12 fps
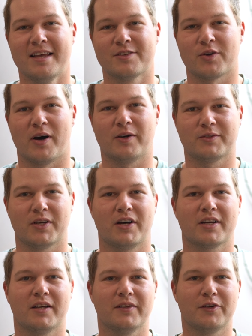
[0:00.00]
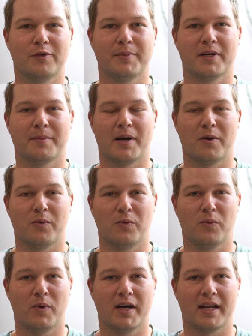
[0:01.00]
so I'll talk a little bit about
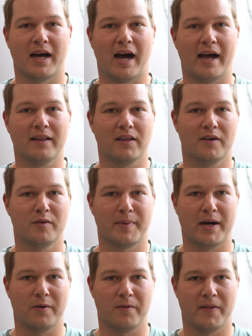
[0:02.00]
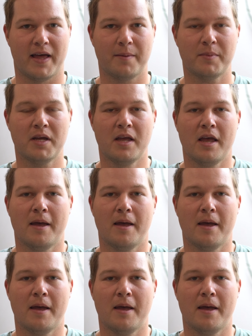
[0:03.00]
what I love about them,